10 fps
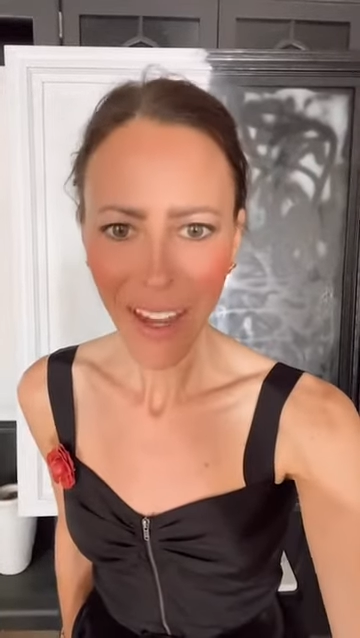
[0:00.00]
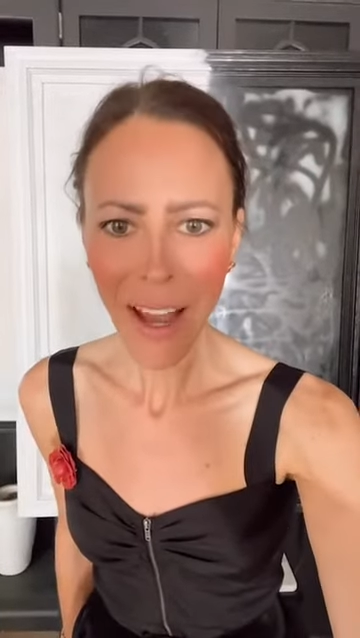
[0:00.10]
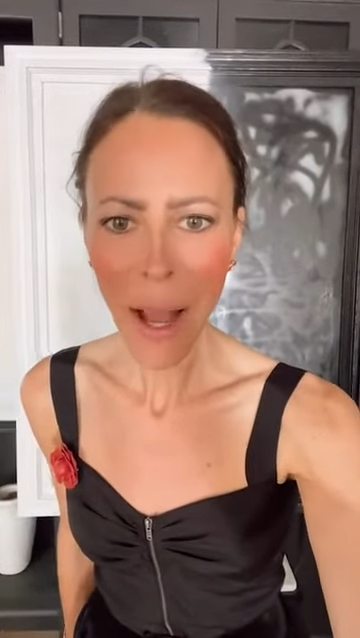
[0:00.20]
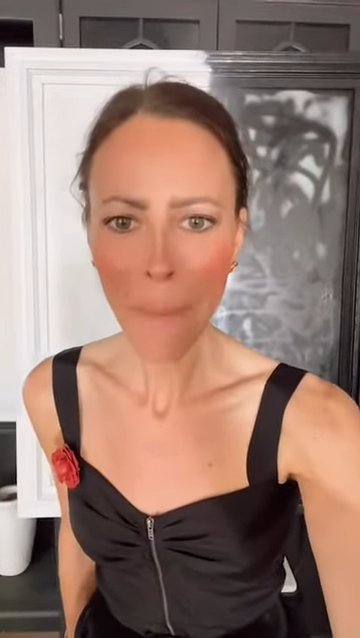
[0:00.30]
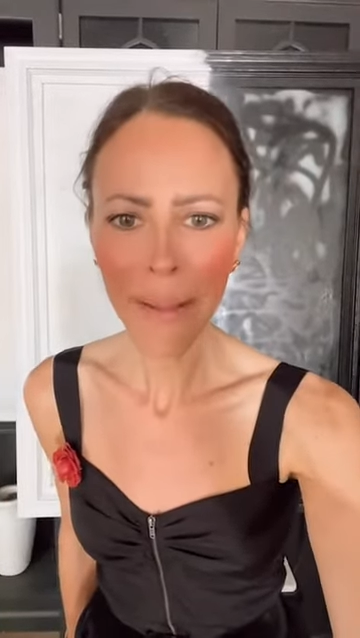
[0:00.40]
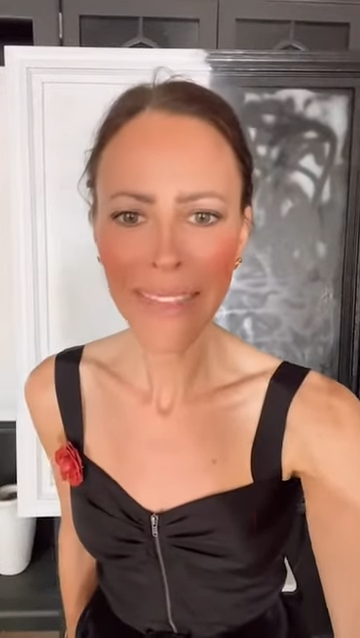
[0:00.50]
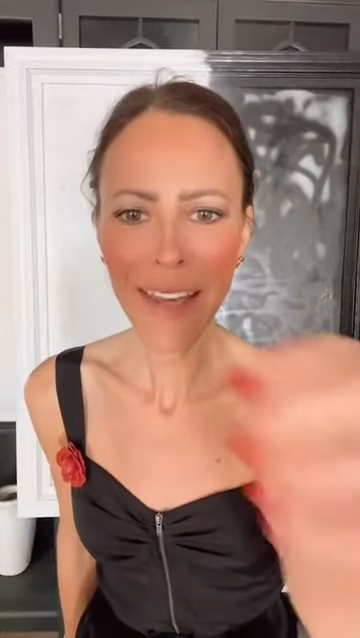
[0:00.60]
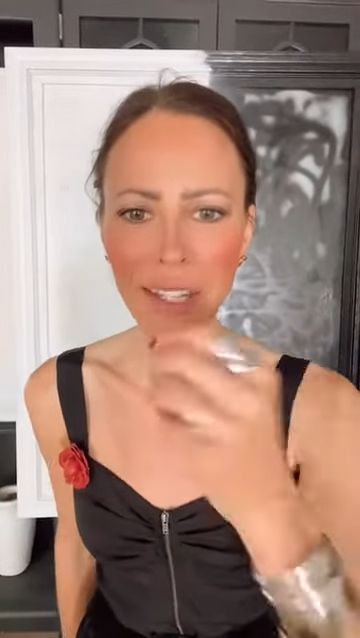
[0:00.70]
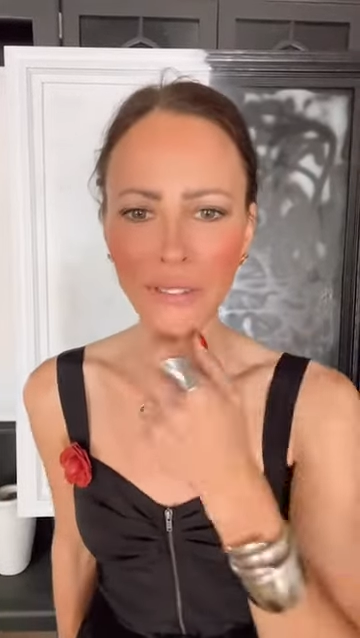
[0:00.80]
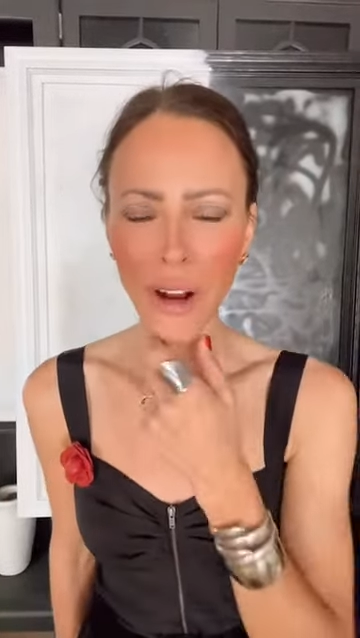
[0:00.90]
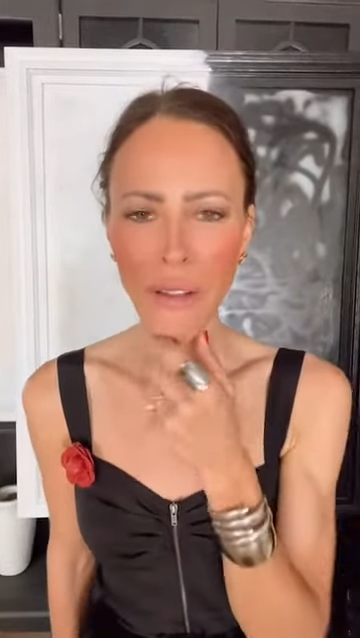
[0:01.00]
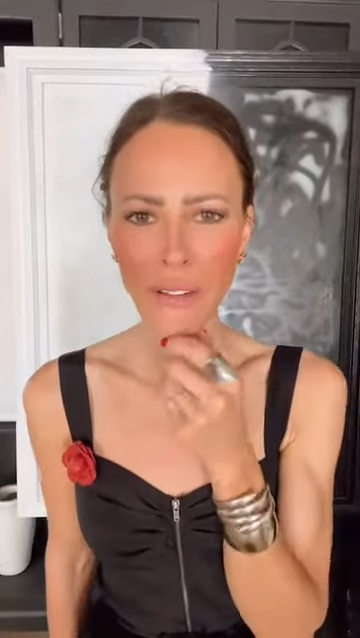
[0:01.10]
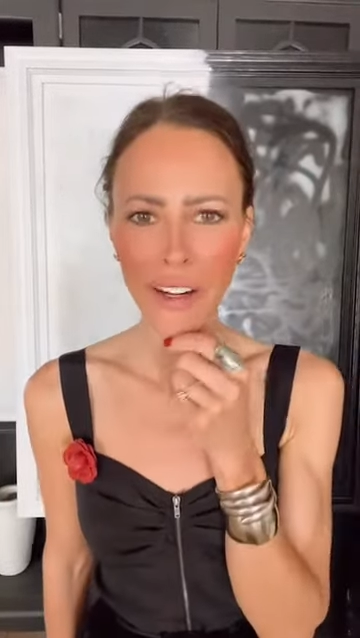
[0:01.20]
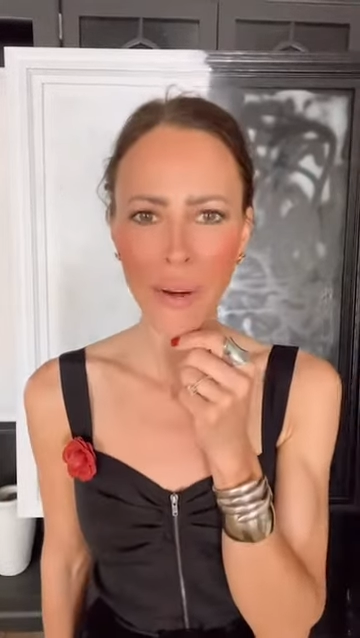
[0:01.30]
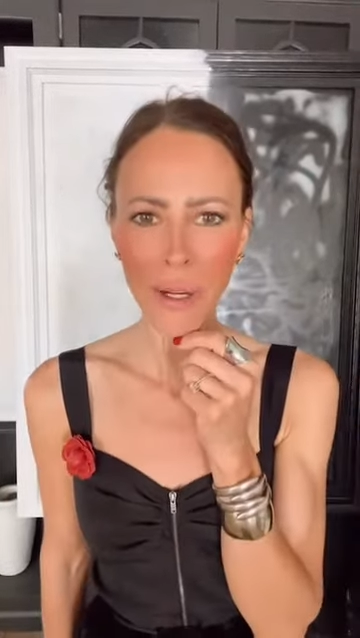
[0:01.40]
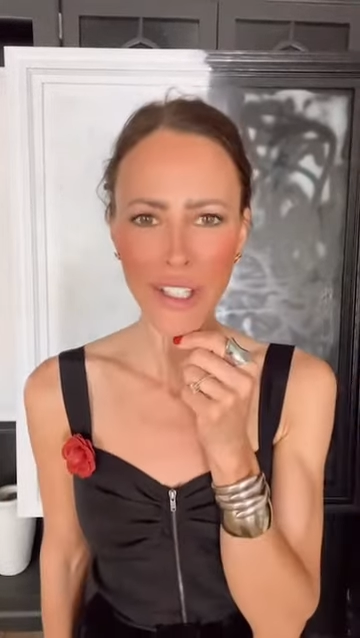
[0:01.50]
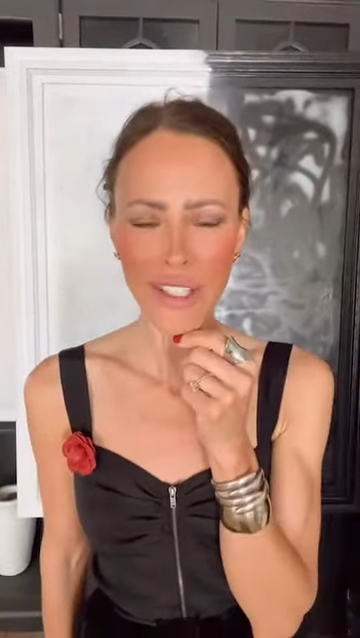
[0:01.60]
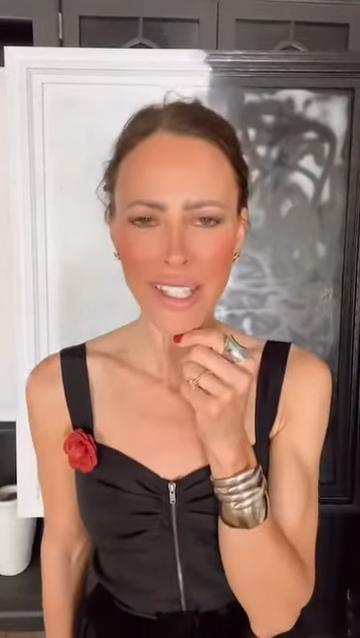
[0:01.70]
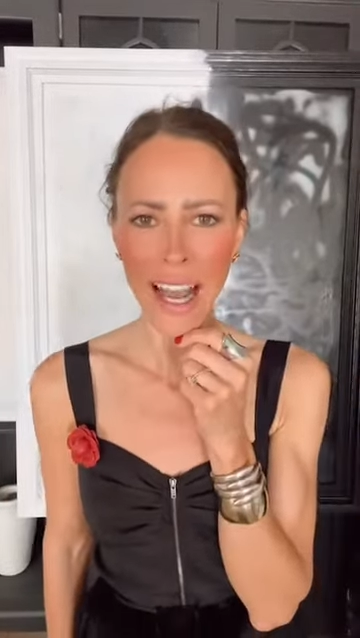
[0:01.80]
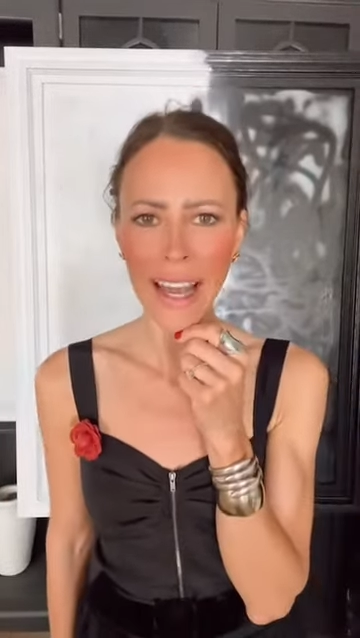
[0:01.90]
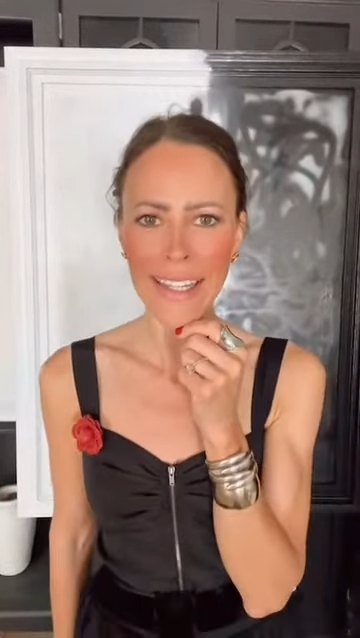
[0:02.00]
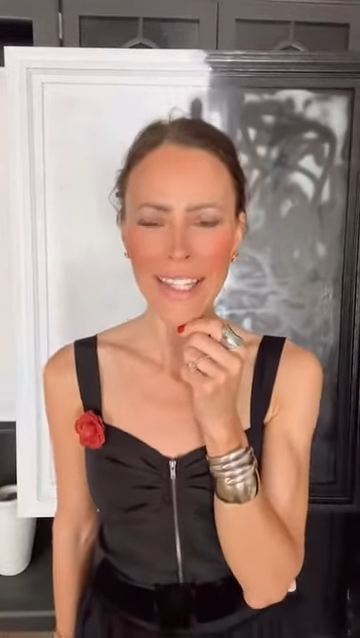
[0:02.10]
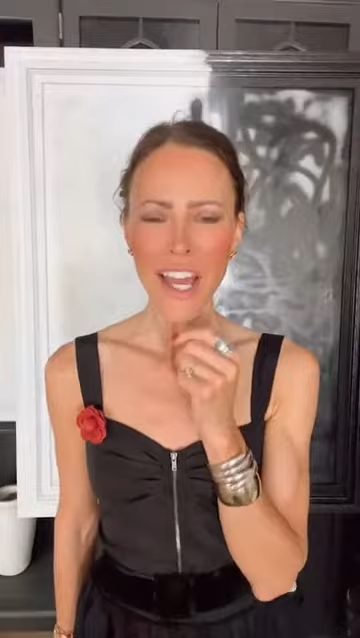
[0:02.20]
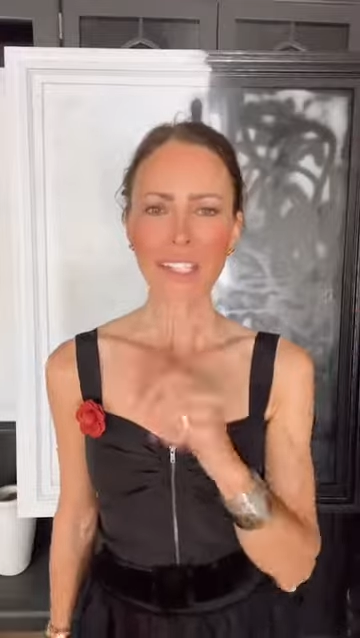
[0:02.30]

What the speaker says: But thank you for all the great questions, guys.